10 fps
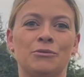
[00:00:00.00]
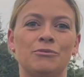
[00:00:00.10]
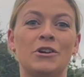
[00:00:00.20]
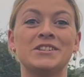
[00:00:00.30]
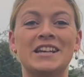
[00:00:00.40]

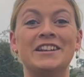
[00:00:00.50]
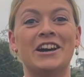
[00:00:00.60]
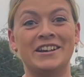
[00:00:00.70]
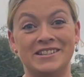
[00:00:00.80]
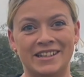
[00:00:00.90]
Ros and
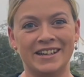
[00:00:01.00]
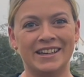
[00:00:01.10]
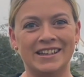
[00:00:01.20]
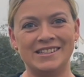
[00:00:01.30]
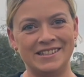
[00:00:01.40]
Isaac,
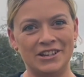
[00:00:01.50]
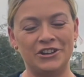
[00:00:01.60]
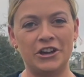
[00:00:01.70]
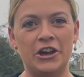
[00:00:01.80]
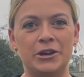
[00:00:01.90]
as he's
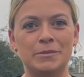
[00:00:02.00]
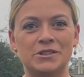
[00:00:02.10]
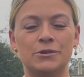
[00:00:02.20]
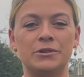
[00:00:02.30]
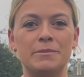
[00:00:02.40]
known at home,
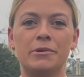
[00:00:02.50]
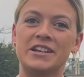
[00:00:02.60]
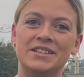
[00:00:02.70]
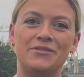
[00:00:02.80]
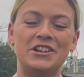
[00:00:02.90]
scored an
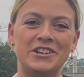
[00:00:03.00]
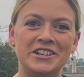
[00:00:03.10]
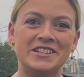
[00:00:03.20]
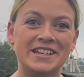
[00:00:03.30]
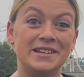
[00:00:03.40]
impressive
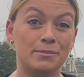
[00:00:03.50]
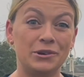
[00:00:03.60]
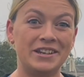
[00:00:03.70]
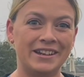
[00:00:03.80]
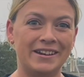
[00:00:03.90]

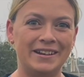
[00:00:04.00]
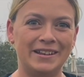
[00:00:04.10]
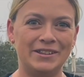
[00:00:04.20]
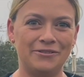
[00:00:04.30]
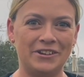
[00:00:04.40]
19.9
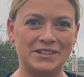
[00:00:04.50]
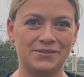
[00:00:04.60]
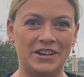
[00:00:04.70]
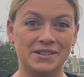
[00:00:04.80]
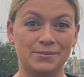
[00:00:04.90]
in the
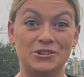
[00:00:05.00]
first phase,